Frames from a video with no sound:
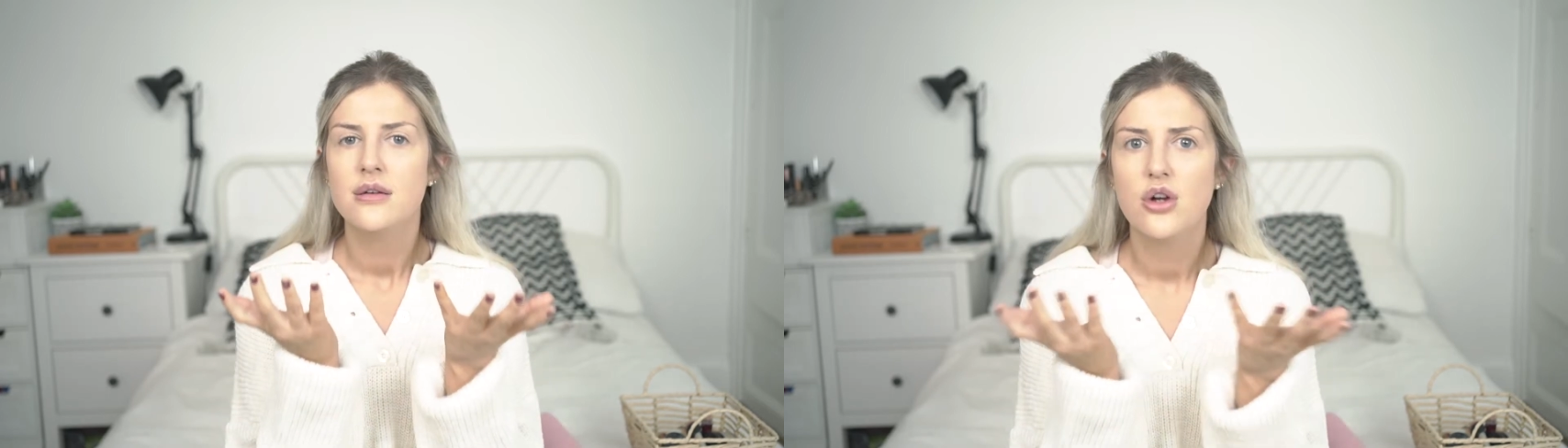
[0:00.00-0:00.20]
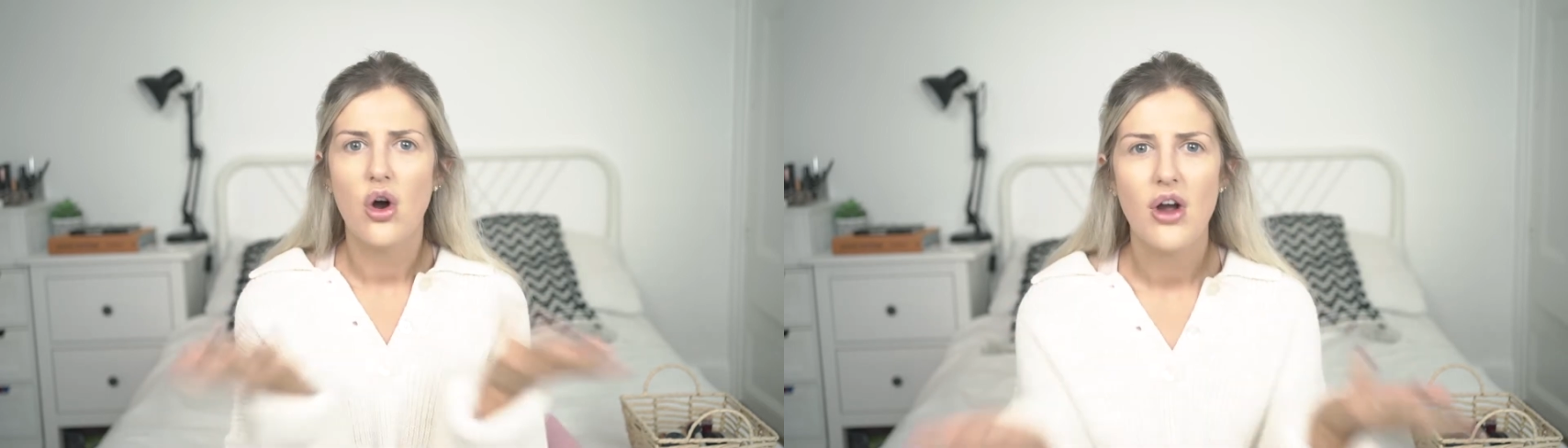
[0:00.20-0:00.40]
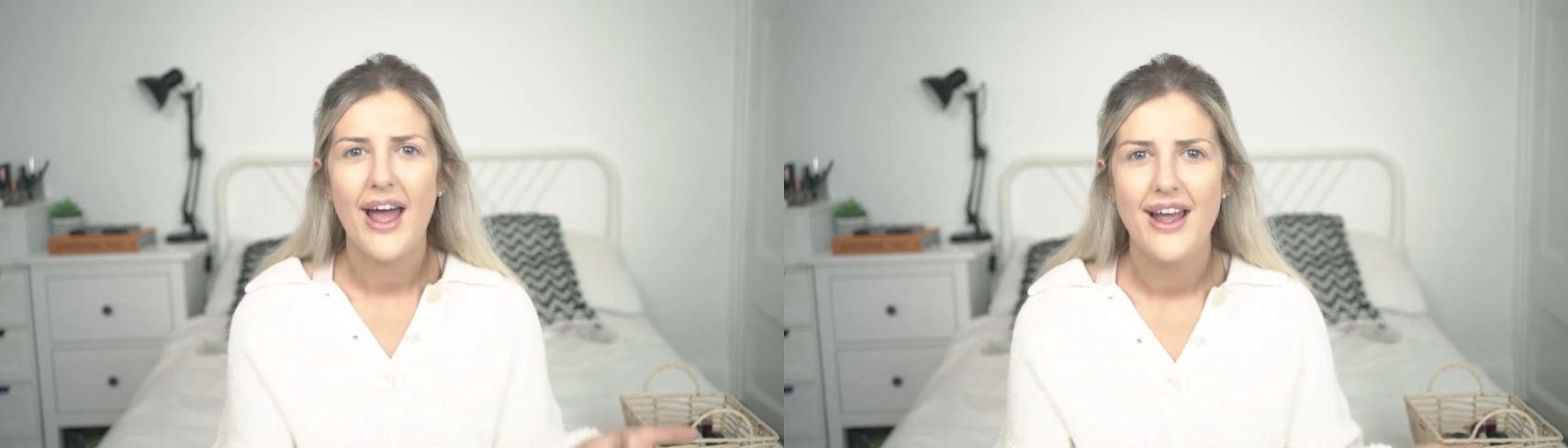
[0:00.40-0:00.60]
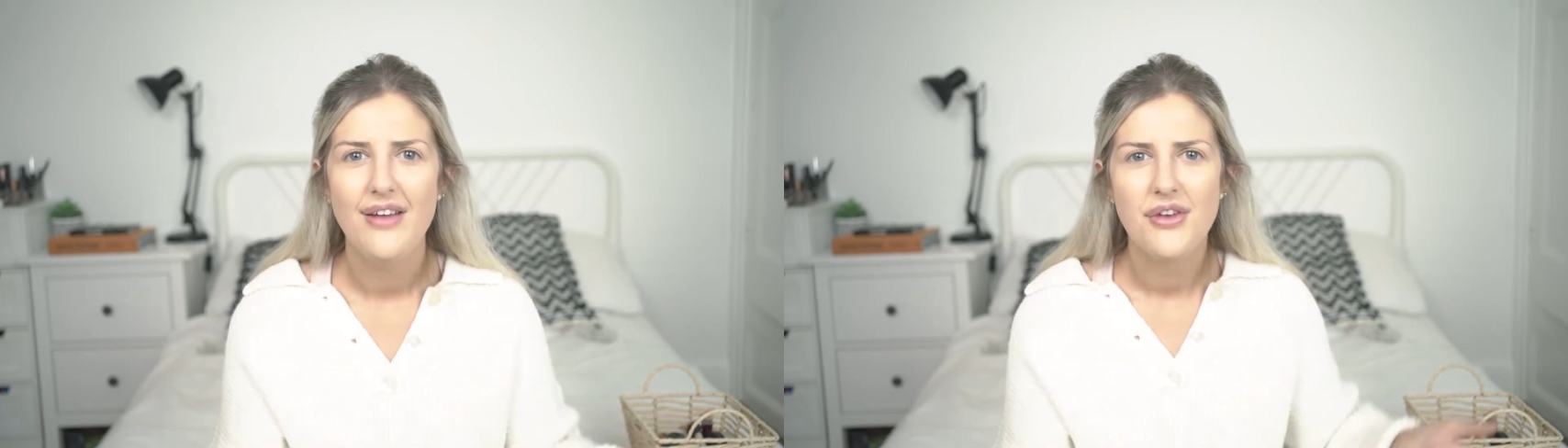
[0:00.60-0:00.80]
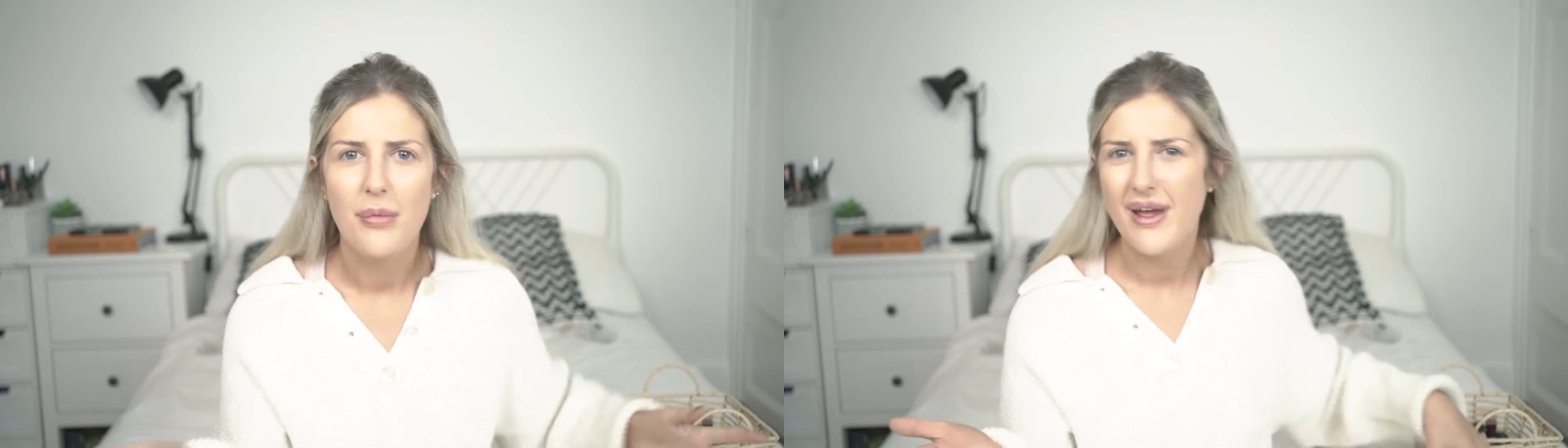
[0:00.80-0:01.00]

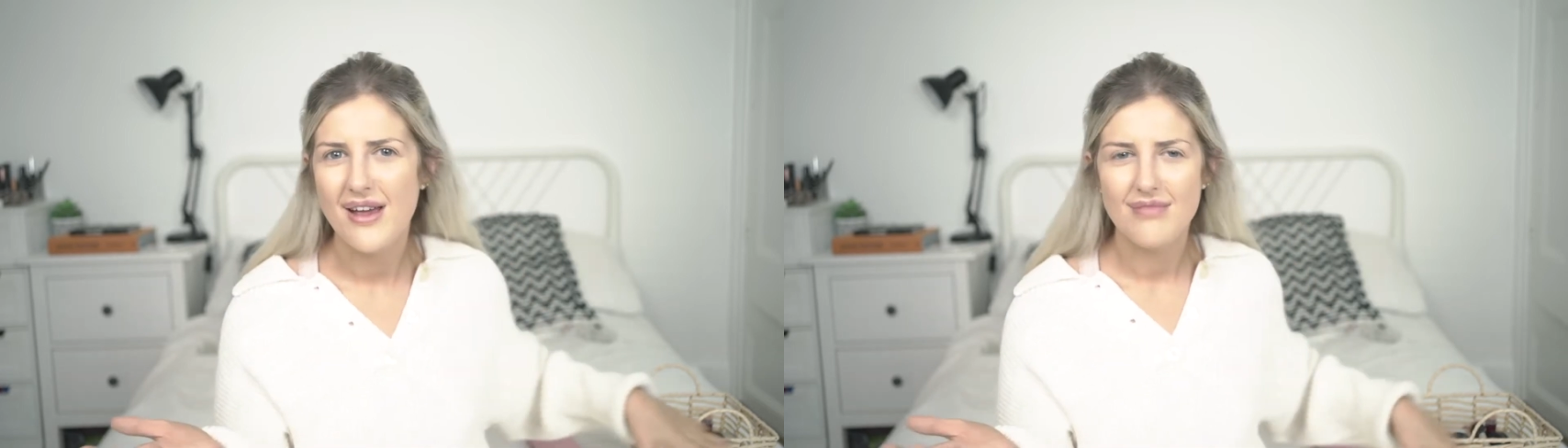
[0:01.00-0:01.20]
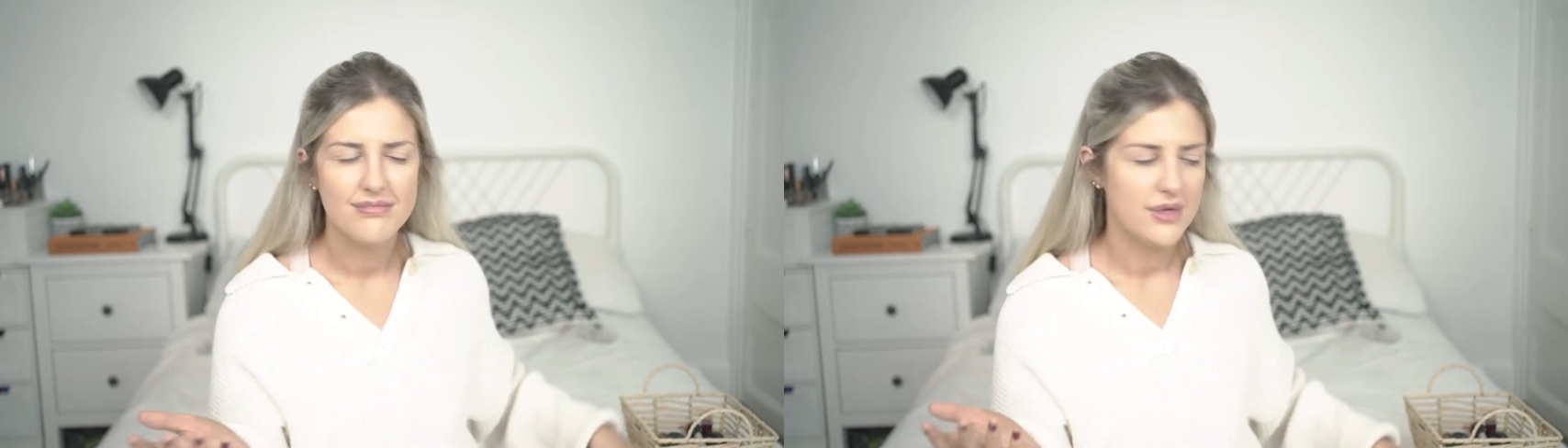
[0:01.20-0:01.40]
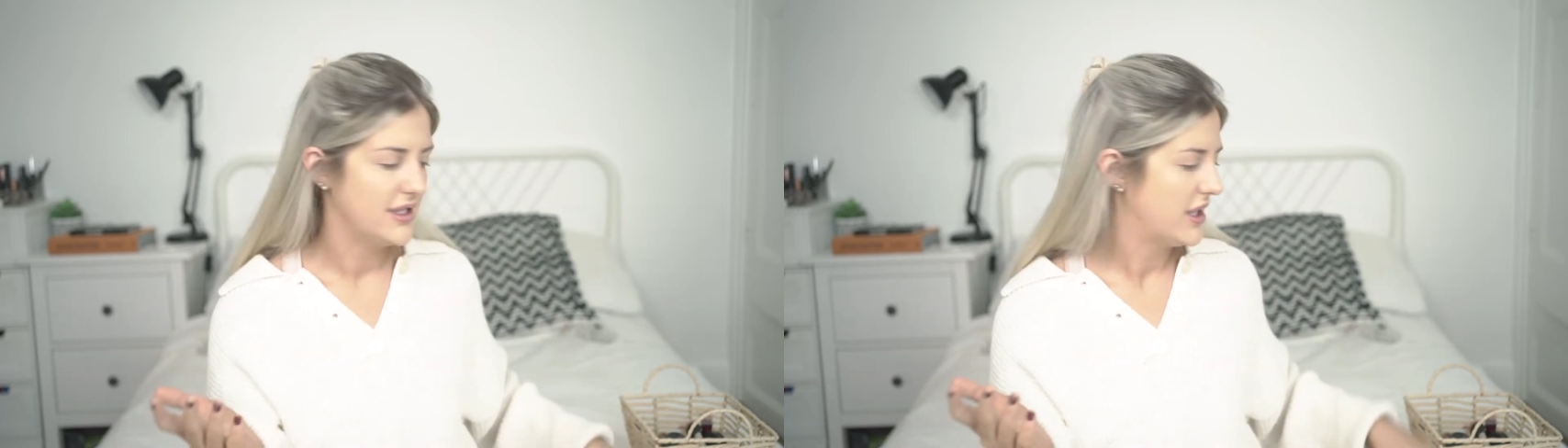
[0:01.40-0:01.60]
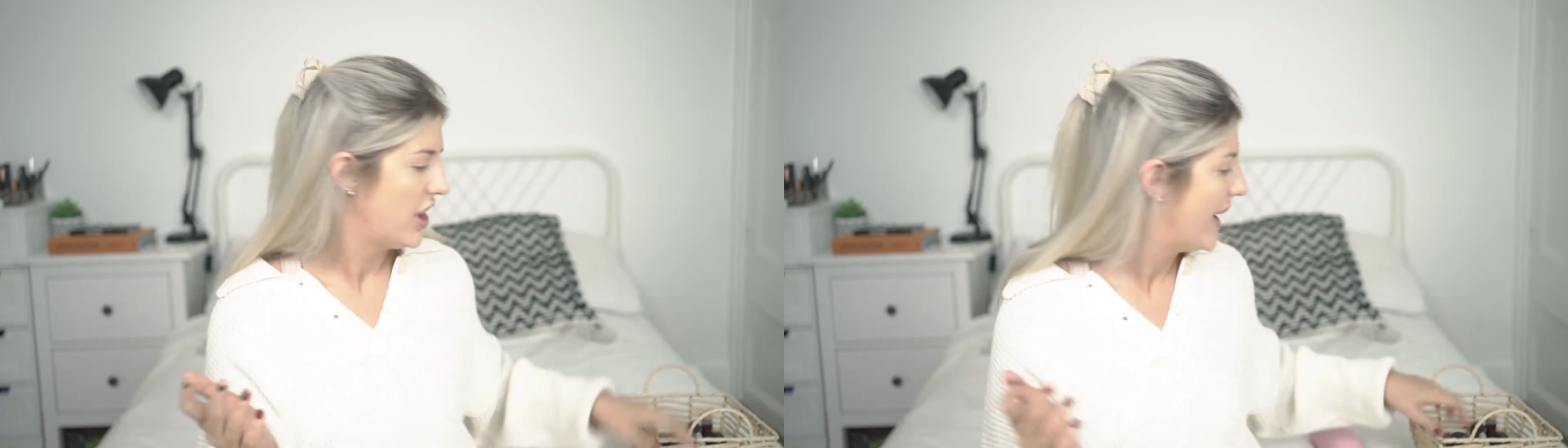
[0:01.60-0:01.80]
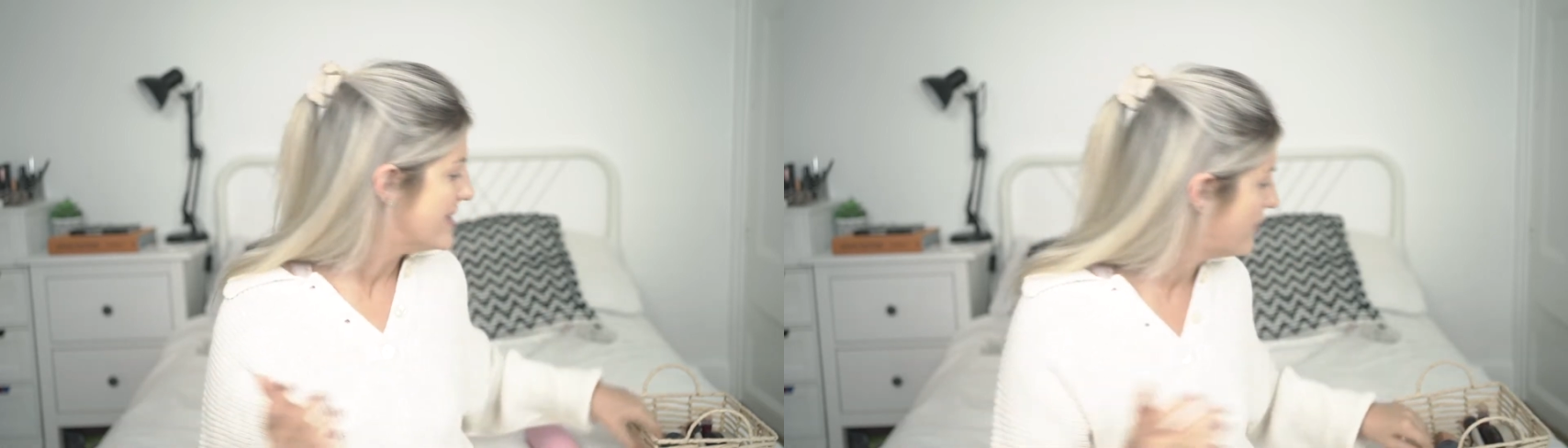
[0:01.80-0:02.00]
concaved a bit. I don't know,
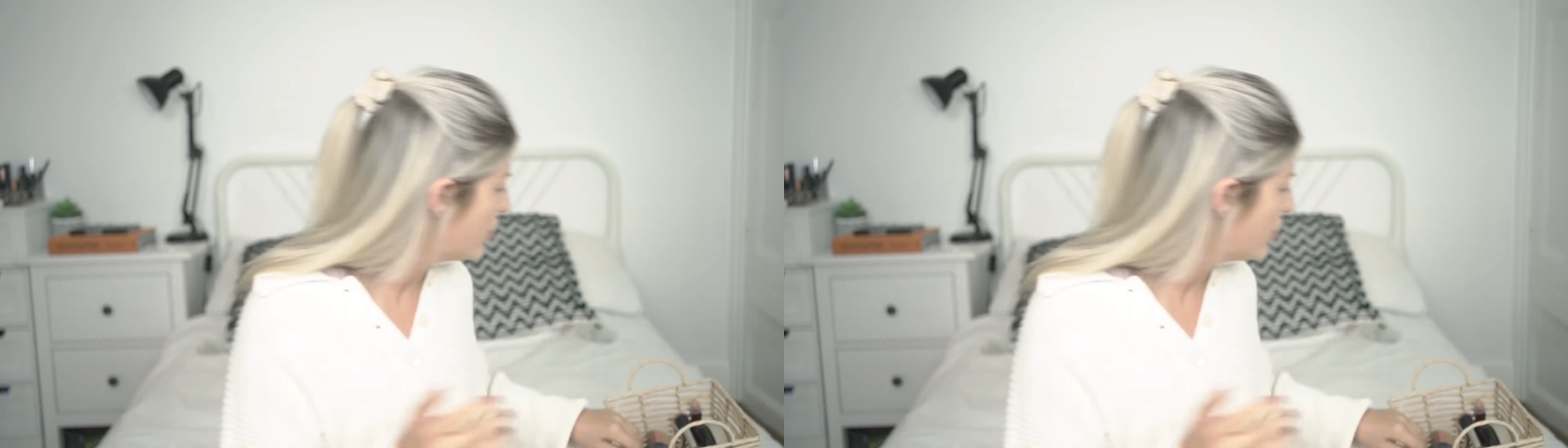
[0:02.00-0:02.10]
as I've